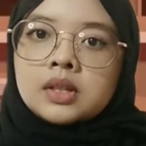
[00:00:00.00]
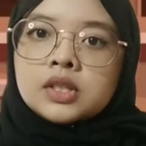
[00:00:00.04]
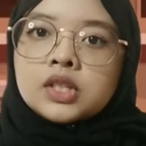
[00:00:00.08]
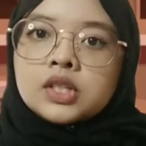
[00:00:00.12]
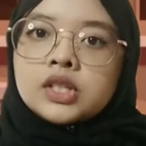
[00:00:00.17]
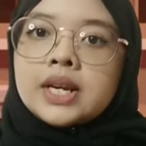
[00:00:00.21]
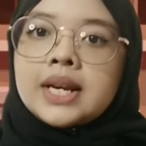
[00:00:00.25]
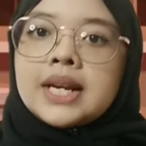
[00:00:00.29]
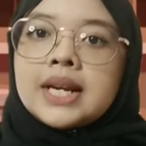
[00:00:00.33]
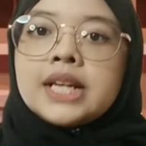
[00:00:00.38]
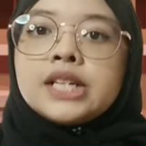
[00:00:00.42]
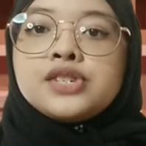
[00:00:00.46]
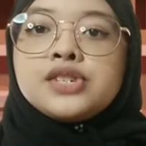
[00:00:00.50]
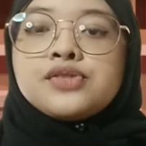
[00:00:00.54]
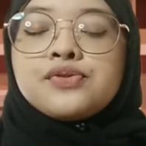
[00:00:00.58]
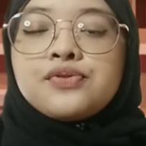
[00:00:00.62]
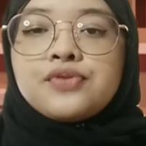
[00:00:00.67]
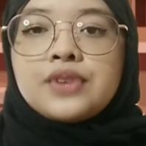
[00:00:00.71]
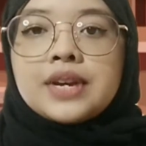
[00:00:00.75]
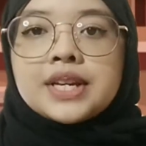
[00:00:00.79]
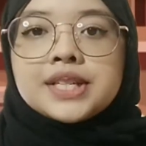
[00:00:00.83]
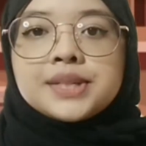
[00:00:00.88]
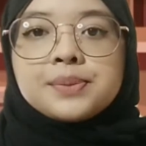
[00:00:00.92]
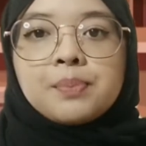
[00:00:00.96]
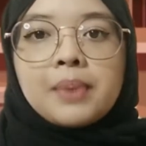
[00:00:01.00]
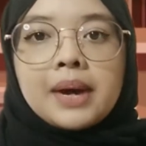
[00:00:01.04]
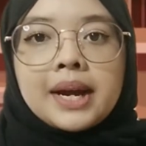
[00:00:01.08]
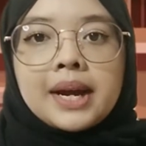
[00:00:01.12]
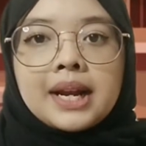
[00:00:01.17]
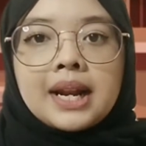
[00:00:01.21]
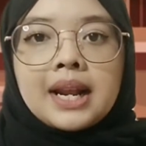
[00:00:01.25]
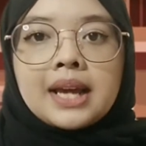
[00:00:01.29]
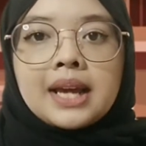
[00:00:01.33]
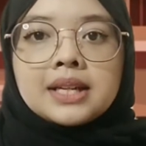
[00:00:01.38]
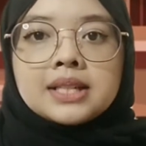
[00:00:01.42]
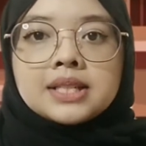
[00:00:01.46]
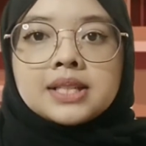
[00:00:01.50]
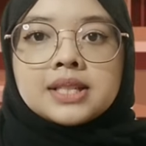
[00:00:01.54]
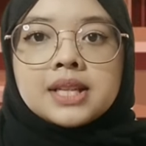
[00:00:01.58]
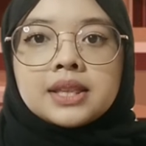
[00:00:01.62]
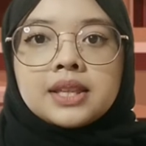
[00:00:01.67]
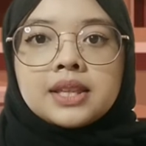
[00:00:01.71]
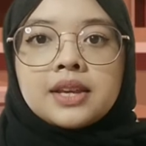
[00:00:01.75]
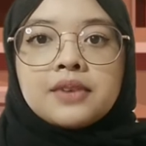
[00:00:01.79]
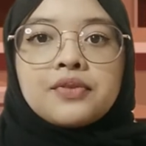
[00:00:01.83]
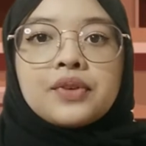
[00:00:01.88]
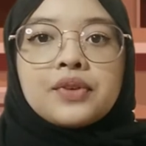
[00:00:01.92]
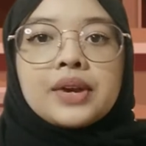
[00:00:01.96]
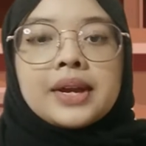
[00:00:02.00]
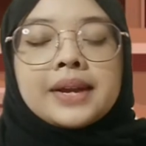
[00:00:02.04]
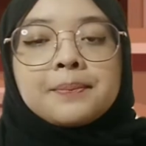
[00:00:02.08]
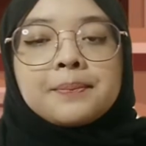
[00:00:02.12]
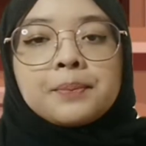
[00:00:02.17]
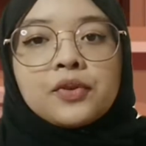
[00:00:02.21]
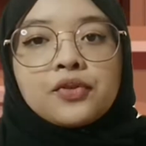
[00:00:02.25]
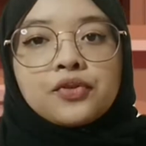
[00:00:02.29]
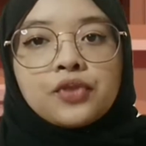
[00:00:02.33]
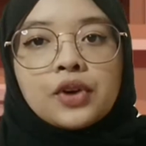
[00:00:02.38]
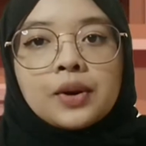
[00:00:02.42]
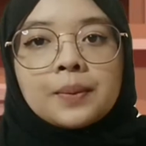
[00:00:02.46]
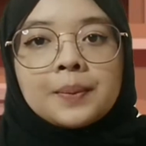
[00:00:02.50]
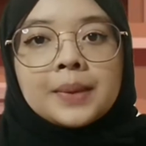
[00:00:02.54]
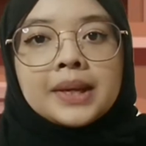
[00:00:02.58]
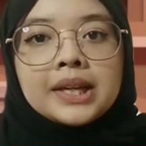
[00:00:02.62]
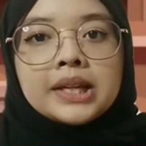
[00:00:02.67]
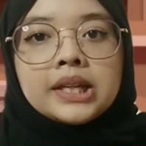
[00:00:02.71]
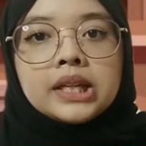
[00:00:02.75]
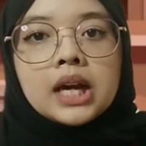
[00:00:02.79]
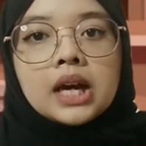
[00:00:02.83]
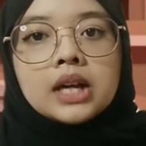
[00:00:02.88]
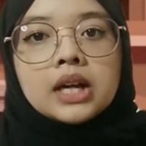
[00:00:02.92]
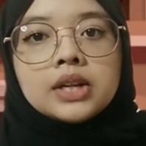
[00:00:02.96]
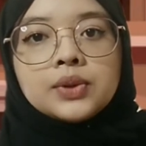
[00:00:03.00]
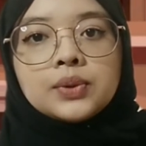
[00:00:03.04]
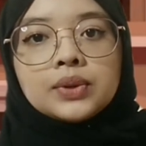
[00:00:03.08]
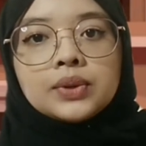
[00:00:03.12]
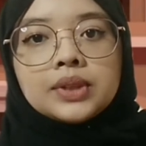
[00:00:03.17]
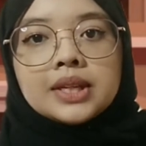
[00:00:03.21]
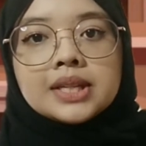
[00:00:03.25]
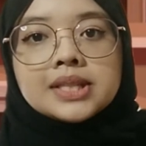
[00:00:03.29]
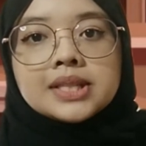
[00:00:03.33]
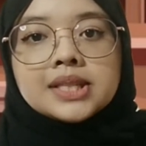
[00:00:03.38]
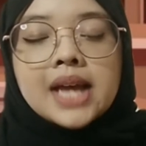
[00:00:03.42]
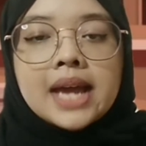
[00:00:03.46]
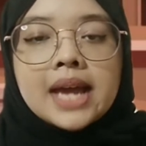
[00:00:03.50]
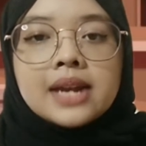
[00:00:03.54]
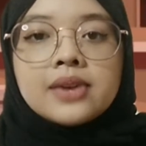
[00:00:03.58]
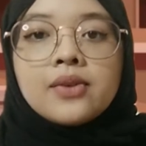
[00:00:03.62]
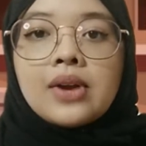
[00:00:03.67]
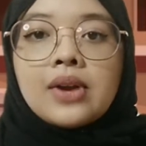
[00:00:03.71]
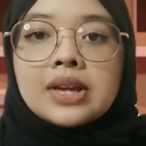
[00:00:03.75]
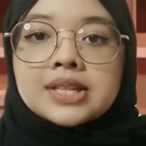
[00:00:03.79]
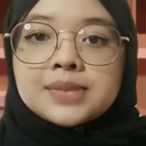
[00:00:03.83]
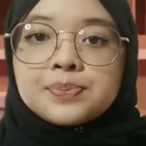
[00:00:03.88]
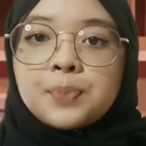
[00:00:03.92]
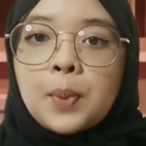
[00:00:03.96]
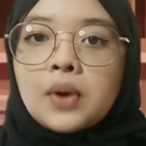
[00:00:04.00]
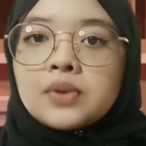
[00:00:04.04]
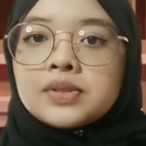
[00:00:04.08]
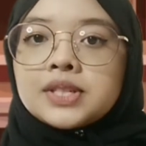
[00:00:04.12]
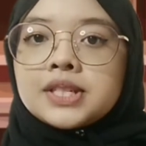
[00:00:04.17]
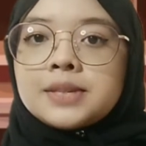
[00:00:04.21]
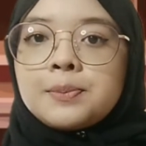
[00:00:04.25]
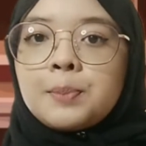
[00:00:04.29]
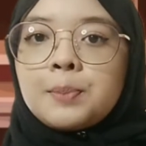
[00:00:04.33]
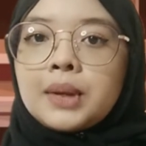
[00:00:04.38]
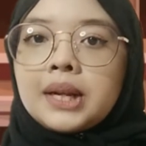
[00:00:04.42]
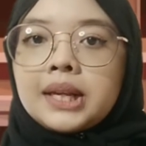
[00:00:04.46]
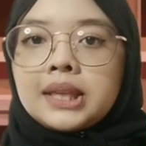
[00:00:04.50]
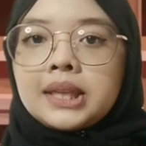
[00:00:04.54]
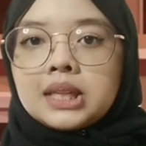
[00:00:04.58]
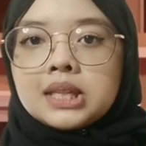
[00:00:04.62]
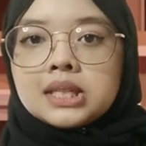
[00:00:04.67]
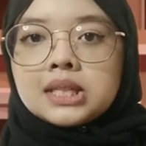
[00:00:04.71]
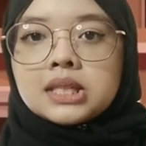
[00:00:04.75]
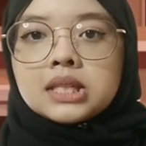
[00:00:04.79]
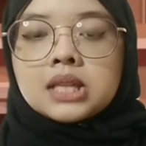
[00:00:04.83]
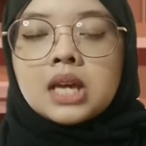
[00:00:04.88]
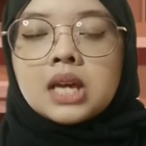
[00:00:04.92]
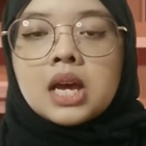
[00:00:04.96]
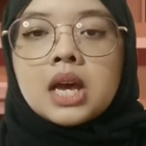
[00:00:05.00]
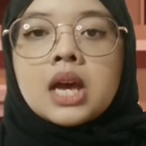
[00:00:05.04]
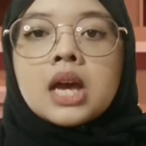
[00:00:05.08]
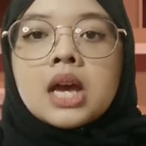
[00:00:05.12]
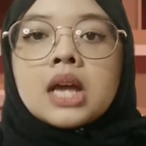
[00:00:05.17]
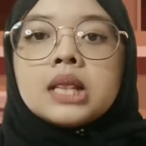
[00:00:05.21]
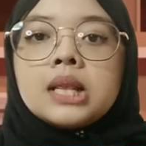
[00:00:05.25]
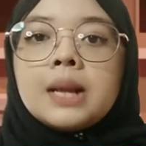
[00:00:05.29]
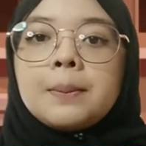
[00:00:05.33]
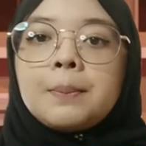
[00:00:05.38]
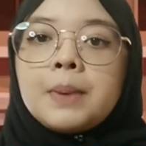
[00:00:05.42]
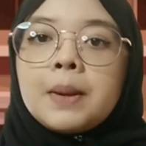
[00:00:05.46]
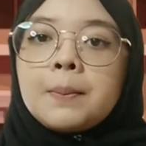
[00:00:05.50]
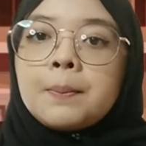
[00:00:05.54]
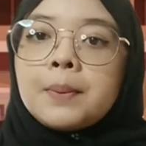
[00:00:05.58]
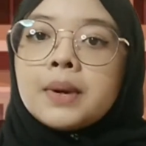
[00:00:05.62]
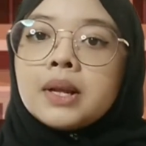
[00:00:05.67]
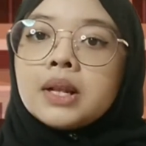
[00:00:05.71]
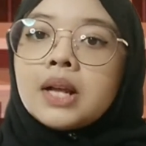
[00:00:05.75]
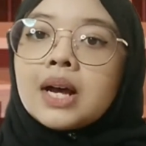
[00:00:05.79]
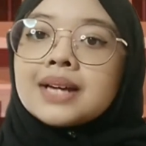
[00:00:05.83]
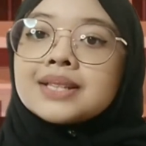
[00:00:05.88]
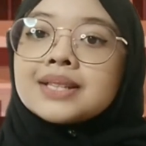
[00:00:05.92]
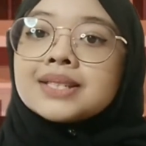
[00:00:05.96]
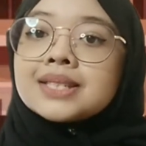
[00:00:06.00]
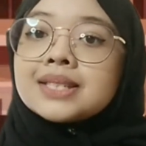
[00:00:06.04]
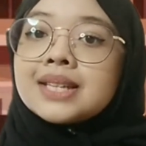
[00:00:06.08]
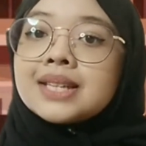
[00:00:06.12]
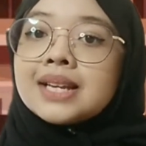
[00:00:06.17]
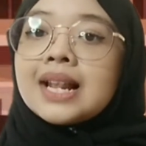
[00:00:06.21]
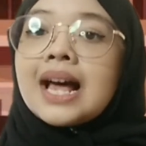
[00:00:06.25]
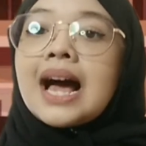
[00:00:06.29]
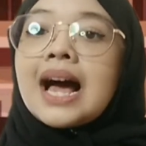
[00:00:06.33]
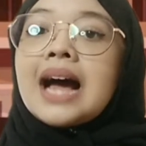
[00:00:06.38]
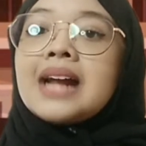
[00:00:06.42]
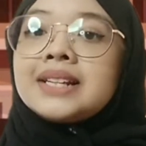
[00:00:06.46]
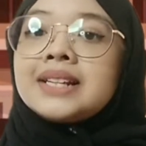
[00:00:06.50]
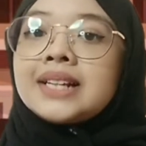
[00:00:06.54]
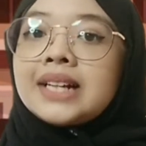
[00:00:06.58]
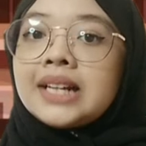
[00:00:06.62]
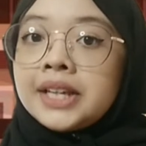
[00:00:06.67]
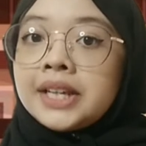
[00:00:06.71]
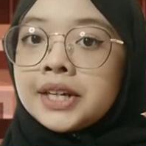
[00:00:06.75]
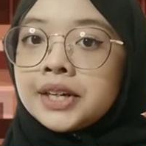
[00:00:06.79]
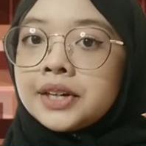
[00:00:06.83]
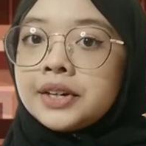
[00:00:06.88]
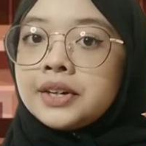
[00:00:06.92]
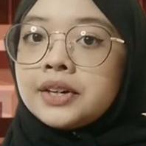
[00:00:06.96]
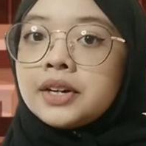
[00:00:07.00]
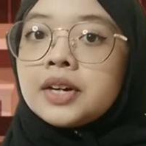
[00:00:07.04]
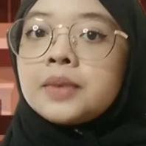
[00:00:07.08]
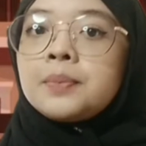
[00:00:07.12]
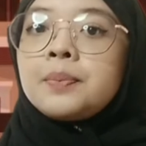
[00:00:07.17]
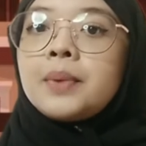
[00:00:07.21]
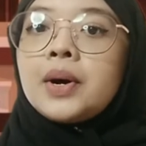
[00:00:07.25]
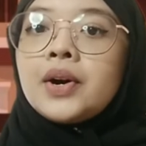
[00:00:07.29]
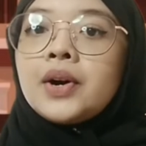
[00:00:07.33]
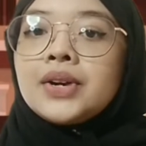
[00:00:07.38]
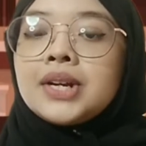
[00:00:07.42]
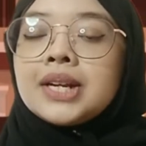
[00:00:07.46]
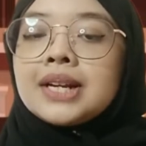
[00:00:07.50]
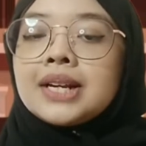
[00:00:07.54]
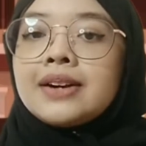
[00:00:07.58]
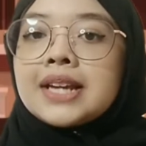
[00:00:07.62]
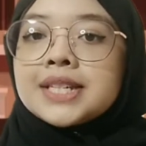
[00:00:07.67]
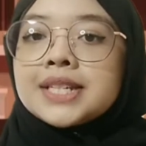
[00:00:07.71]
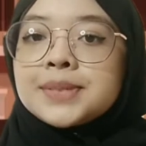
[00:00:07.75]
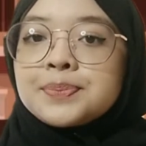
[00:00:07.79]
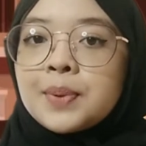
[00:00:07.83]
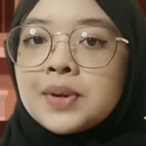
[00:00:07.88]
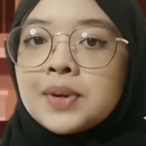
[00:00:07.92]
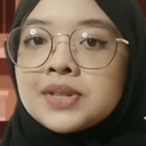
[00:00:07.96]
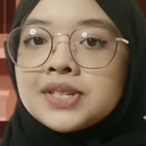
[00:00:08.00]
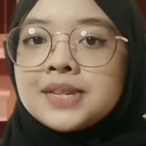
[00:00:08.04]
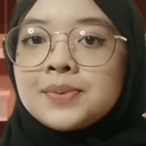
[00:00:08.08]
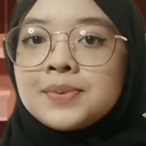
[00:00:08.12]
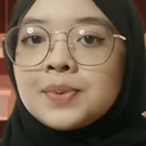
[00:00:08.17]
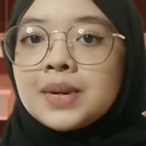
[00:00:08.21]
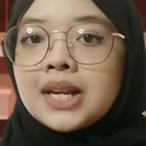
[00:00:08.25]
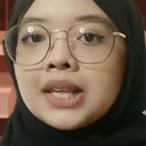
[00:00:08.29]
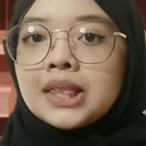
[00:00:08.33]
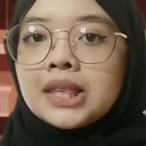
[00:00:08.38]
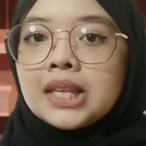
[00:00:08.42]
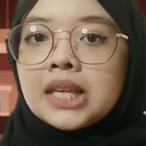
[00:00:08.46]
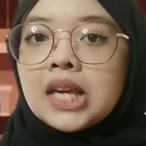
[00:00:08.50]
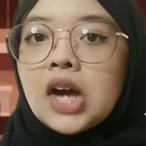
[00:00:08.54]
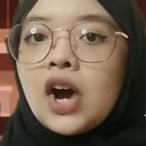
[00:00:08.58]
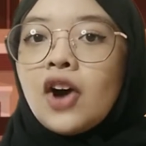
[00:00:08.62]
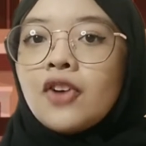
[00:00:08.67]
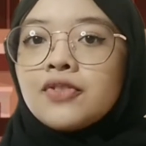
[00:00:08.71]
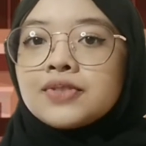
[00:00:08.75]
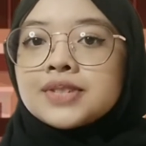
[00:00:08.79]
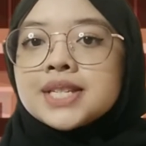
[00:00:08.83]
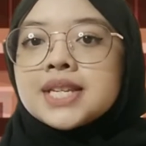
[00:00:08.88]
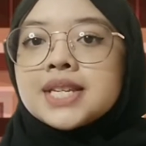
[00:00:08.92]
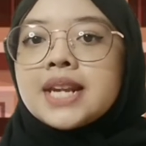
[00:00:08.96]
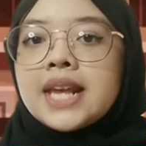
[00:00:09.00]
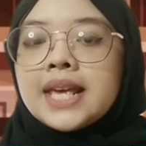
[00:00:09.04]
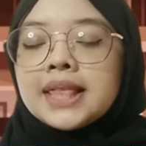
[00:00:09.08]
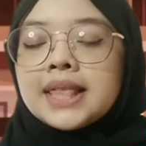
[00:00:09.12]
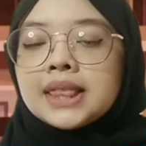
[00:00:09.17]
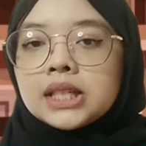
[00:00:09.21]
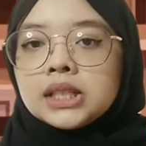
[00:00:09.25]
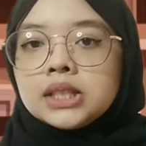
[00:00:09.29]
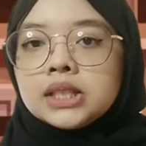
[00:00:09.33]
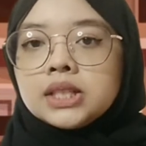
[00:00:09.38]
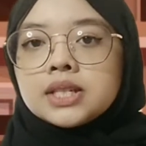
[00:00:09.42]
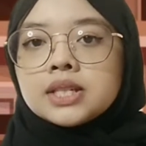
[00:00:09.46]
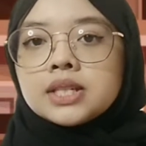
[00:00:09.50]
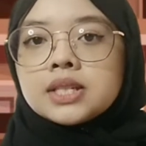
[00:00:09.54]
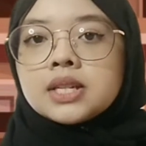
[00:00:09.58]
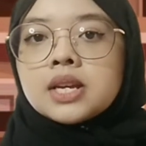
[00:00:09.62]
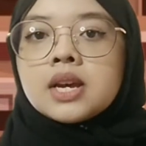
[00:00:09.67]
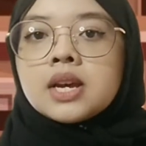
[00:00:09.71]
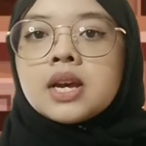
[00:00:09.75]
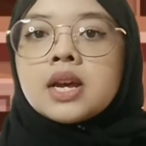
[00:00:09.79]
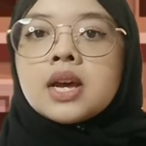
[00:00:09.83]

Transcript: Challenge faced by legislative in performing their duties and responsibilities. The people are still unclear about the responsibility of senators.